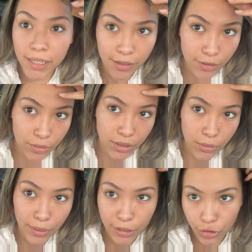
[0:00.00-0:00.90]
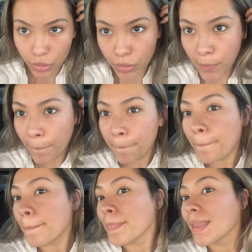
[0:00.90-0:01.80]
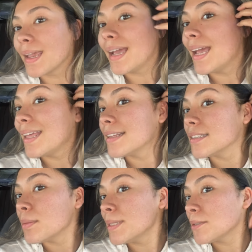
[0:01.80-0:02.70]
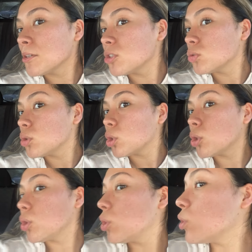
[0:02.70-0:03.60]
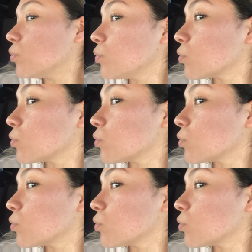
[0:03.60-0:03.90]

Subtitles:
to go see Rachel. And this is how my skin is looking.